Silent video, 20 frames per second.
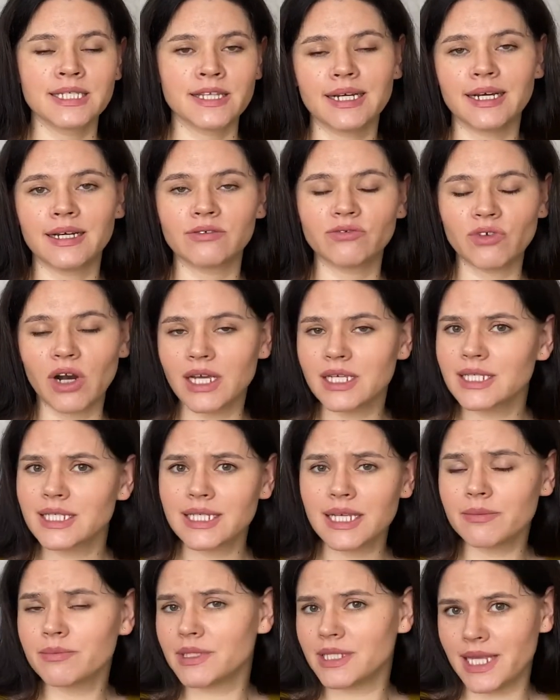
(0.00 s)
run
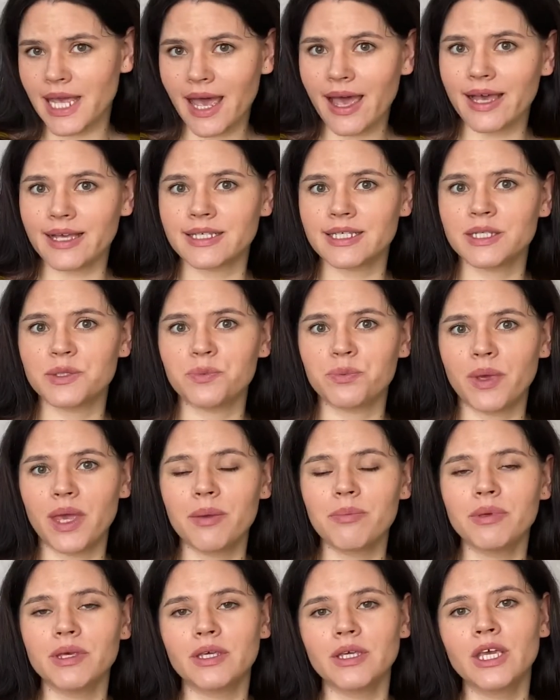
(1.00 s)
some tests.
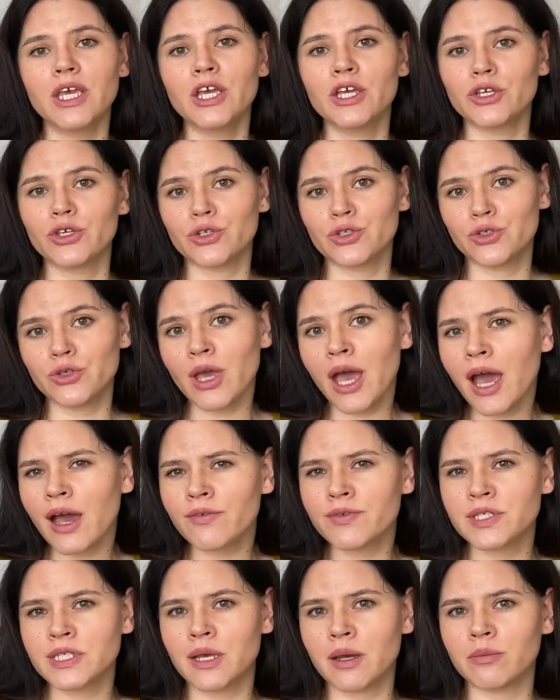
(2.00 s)
Maybe you do have
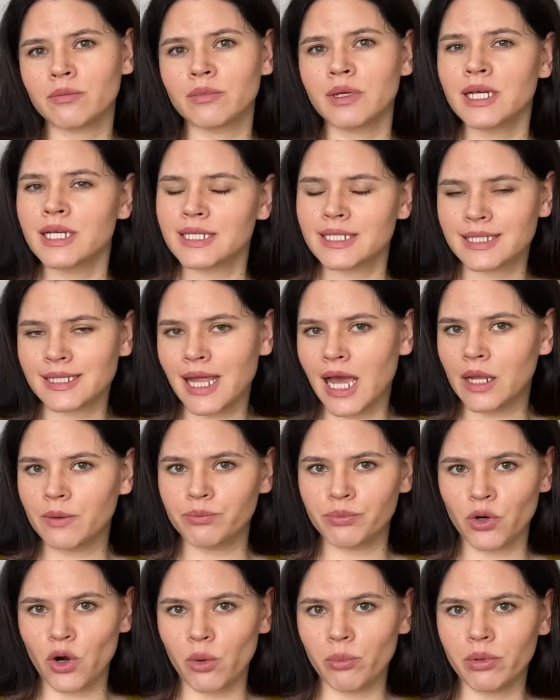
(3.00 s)
some slight
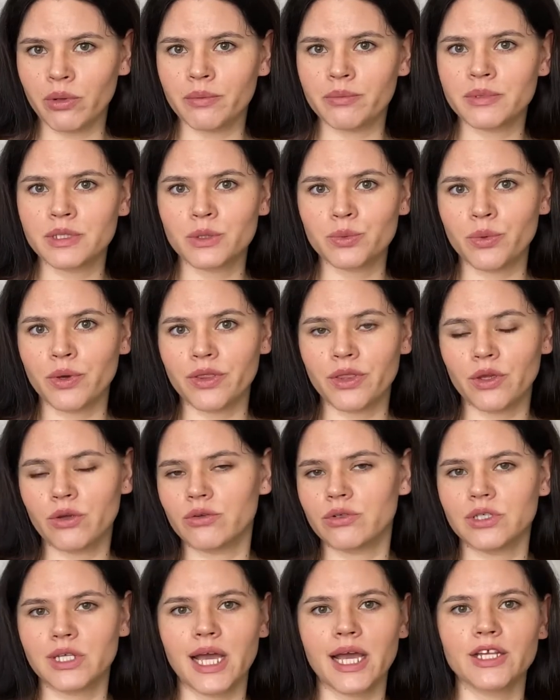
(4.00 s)
problems with your
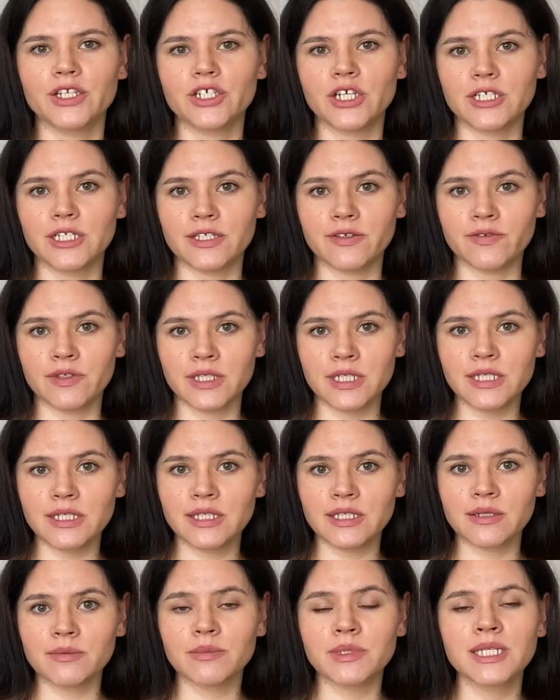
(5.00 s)
digestive
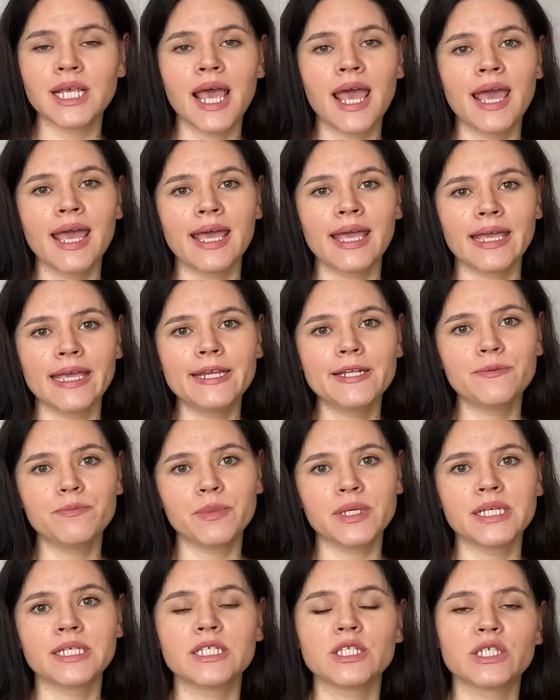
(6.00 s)
systems. It
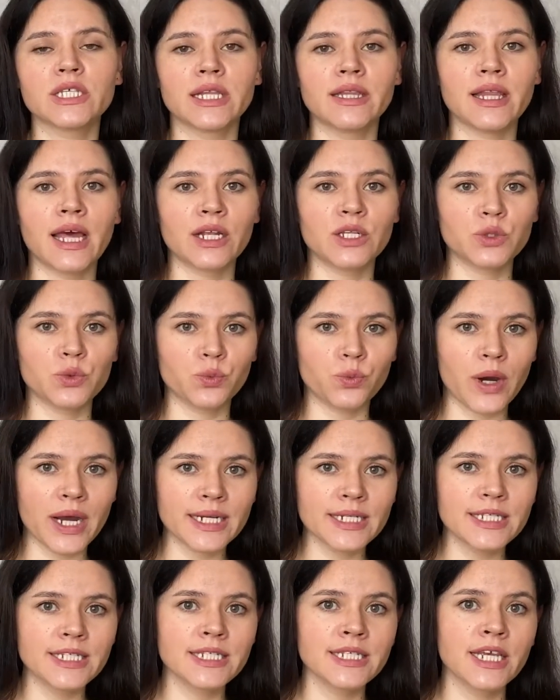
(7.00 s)
means that,
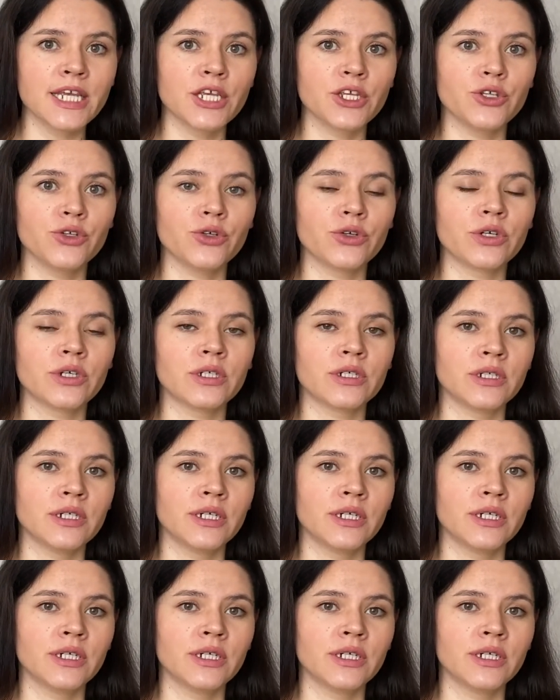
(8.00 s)
once you